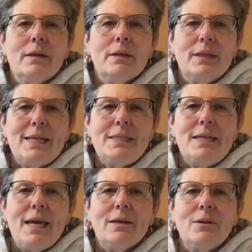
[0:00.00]
Let's
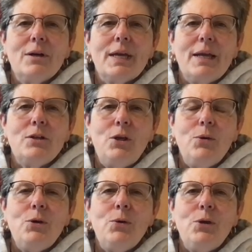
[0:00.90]
take a look at
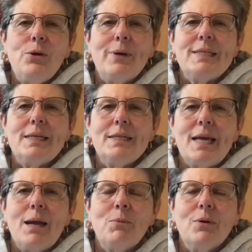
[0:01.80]
QQQ as an
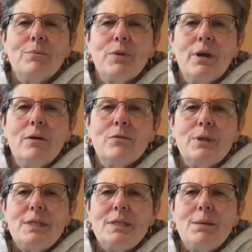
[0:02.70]
example. For
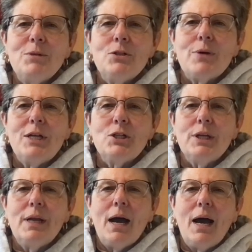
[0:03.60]
this
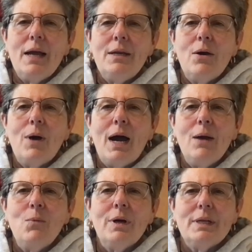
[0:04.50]
demonstration, I know I
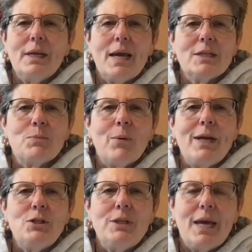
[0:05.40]
want an
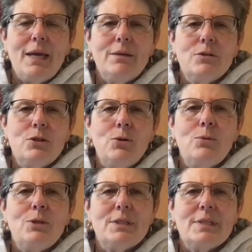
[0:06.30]
expiration date 2
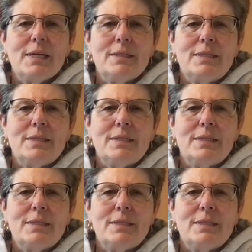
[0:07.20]
to 6